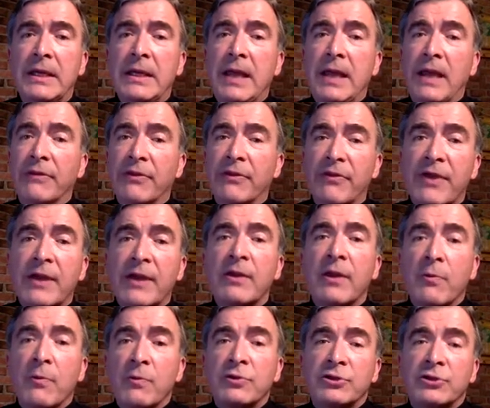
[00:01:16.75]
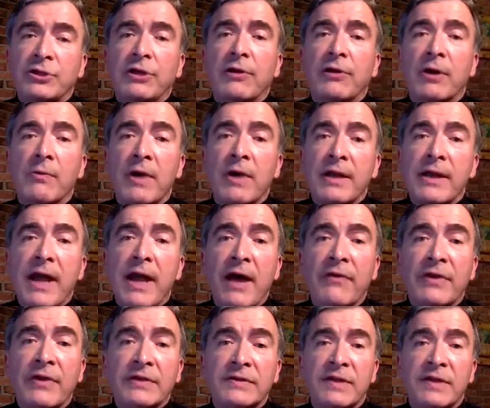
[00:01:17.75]
And the thing that we're sharing right now
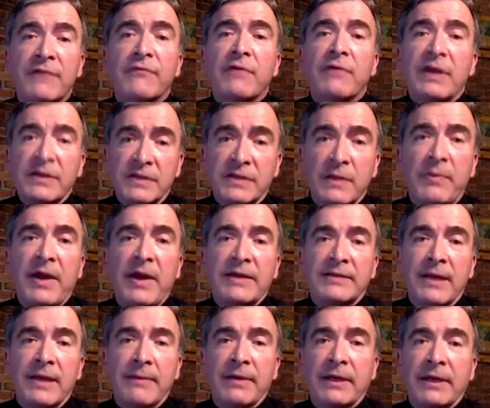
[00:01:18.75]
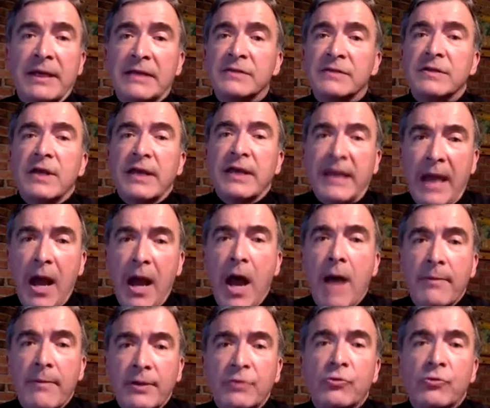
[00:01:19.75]
that suffering is the pandemic. It's a
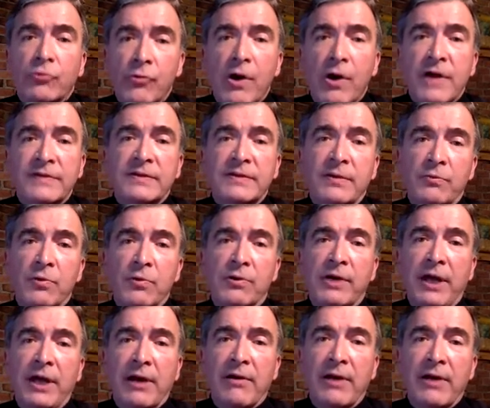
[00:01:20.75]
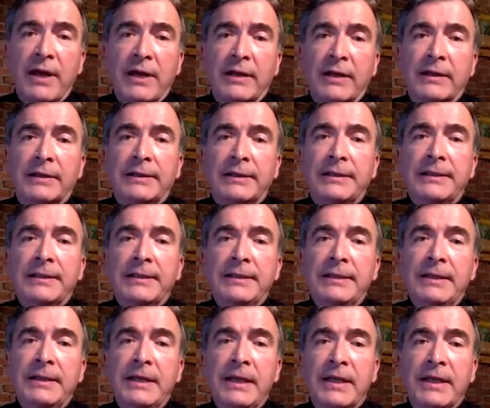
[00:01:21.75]
common cross that we're carrying.
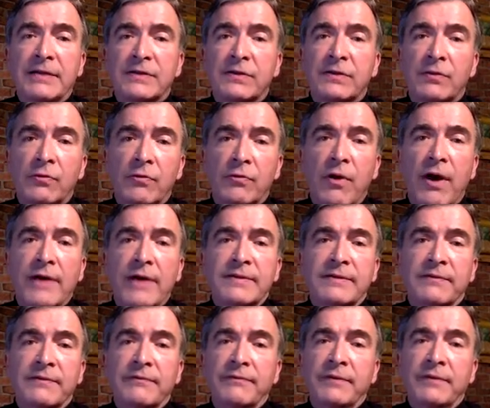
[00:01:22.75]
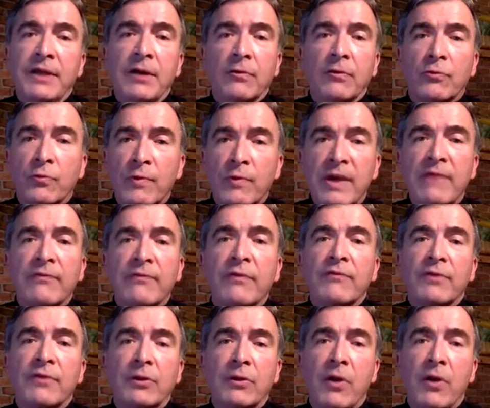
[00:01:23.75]
And it's the cross of, grief over
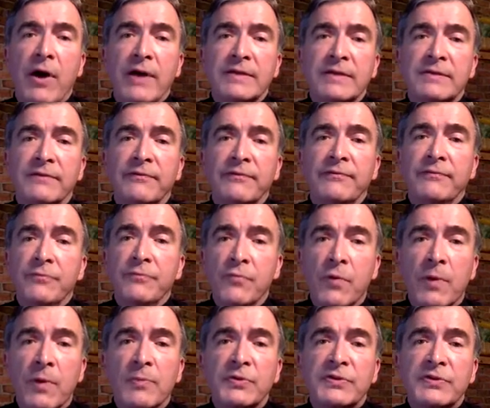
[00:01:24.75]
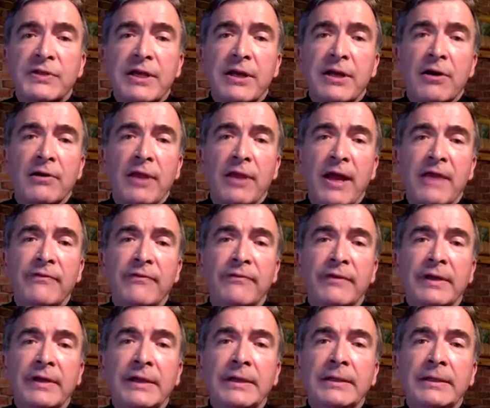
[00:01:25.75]
the loss of normalcy in our life.
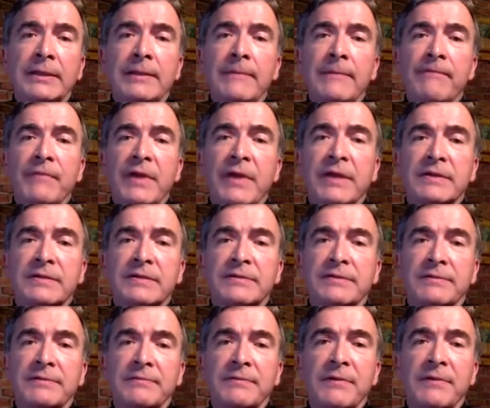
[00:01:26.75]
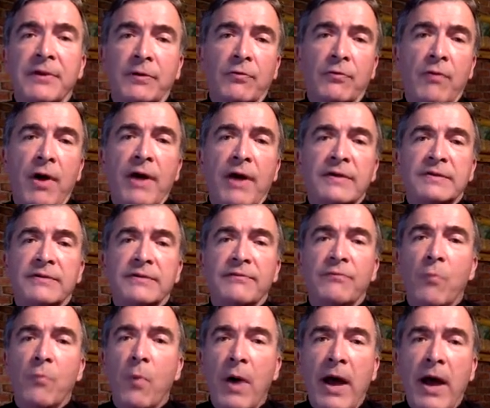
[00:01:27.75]
It's the cross of
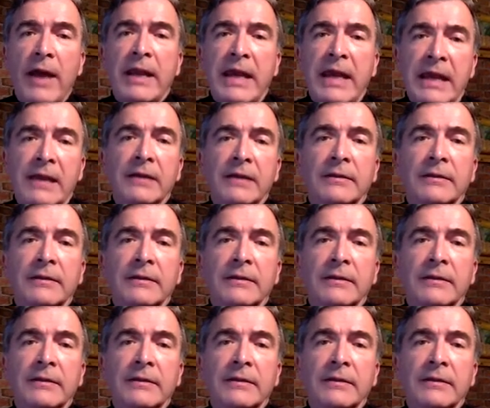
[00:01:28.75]
wanting